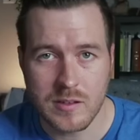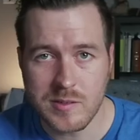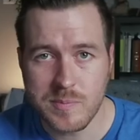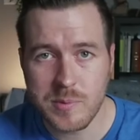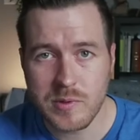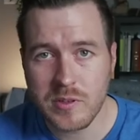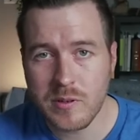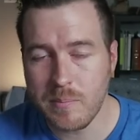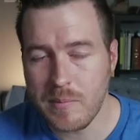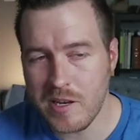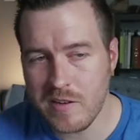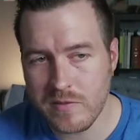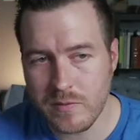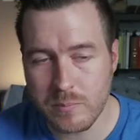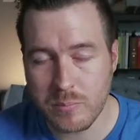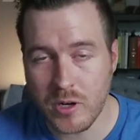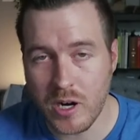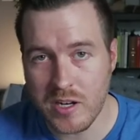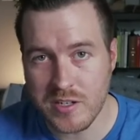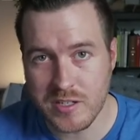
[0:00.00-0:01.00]
Let's build a Maven
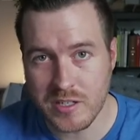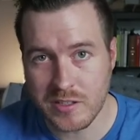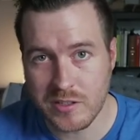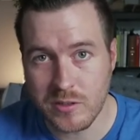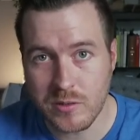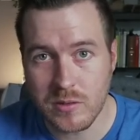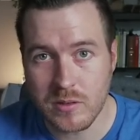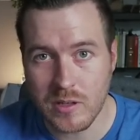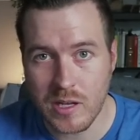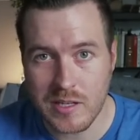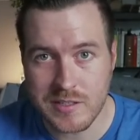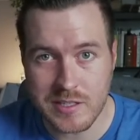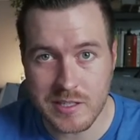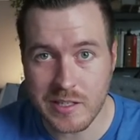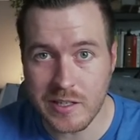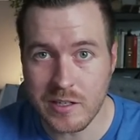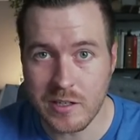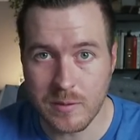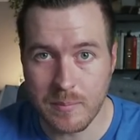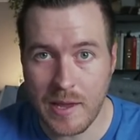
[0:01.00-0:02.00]
project utilizing
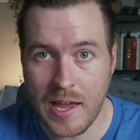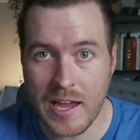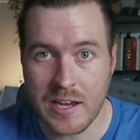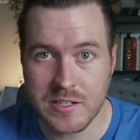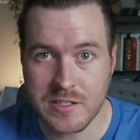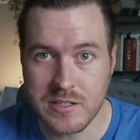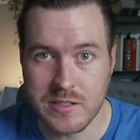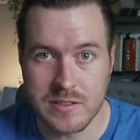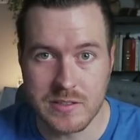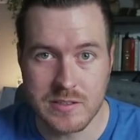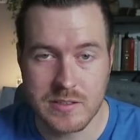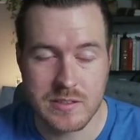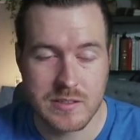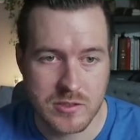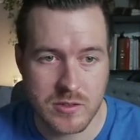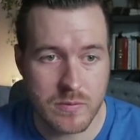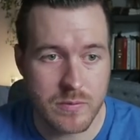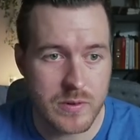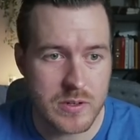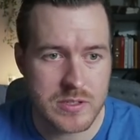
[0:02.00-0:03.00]
GitHub Actions.
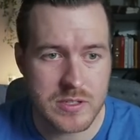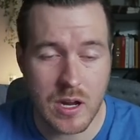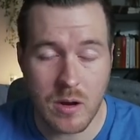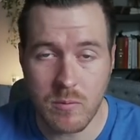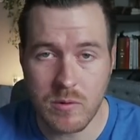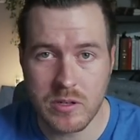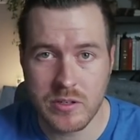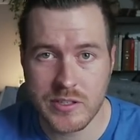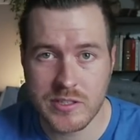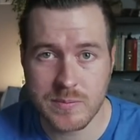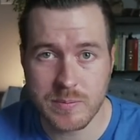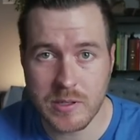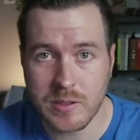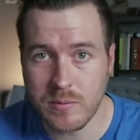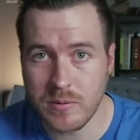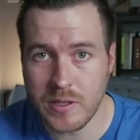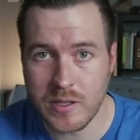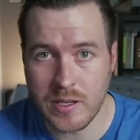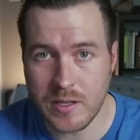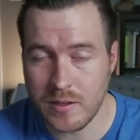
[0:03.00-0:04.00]
So first, I want to explain
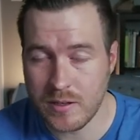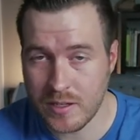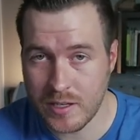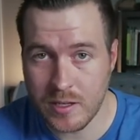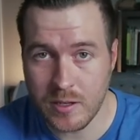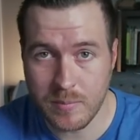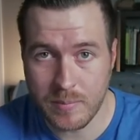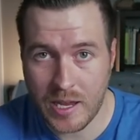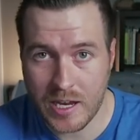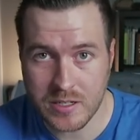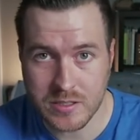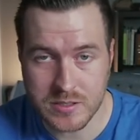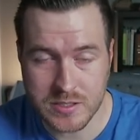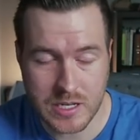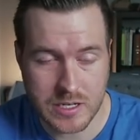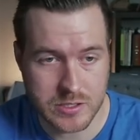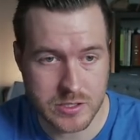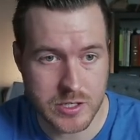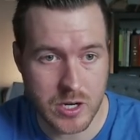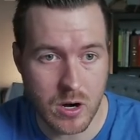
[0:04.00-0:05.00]
what GitHub Actions
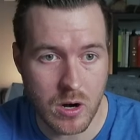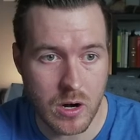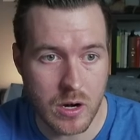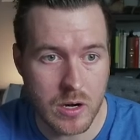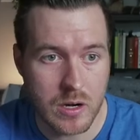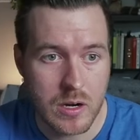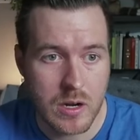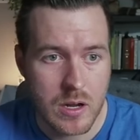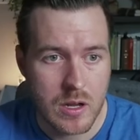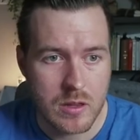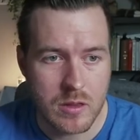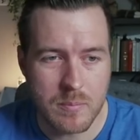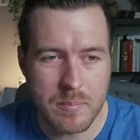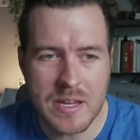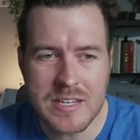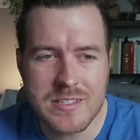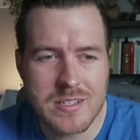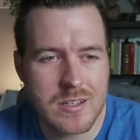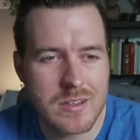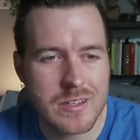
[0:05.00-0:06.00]
actually are. They're
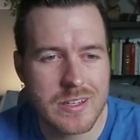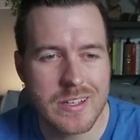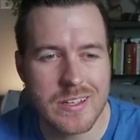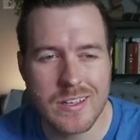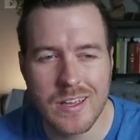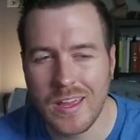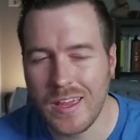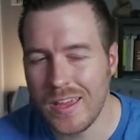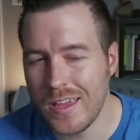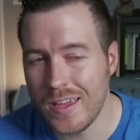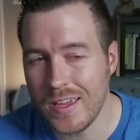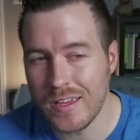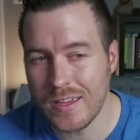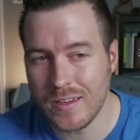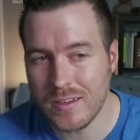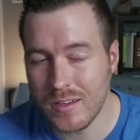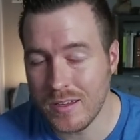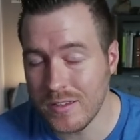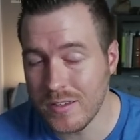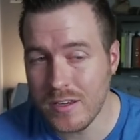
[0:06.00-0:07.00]
basically a
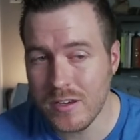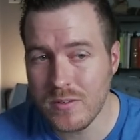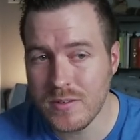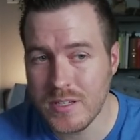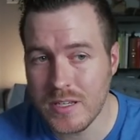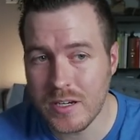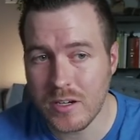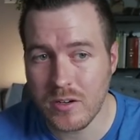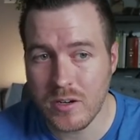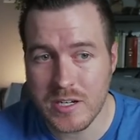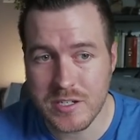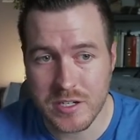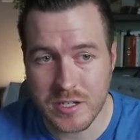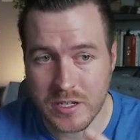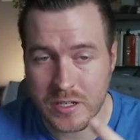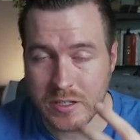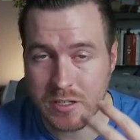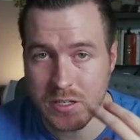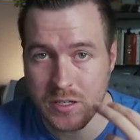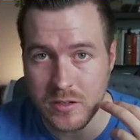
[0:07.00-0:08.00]
continuous integration,
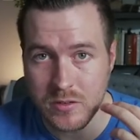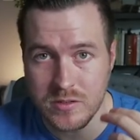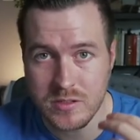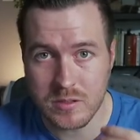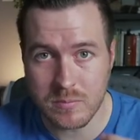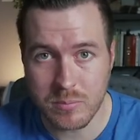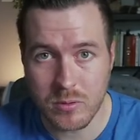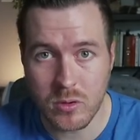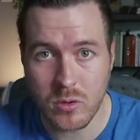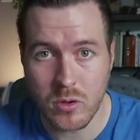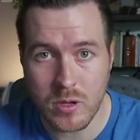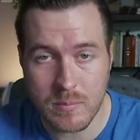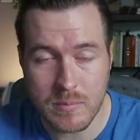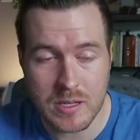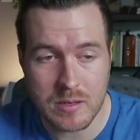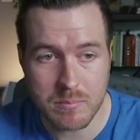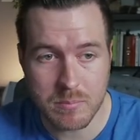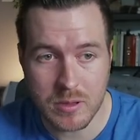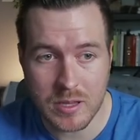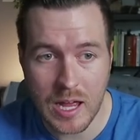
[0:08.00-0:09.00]
continuous
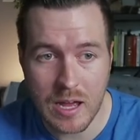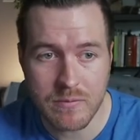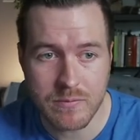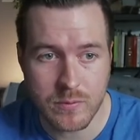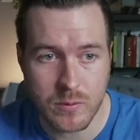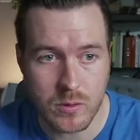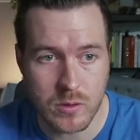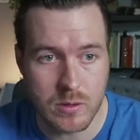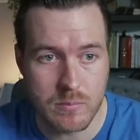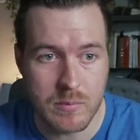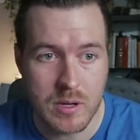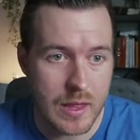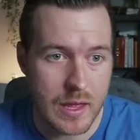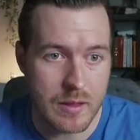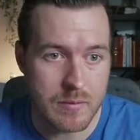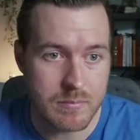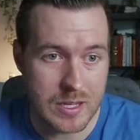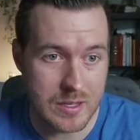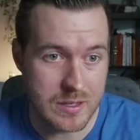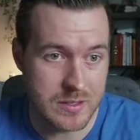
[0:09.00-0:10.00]
deployment platform
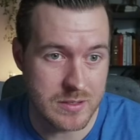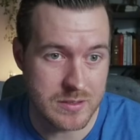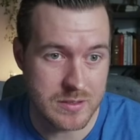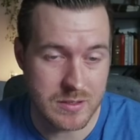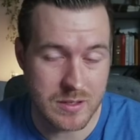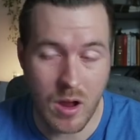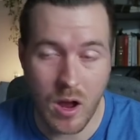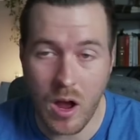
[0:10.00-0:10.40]
that is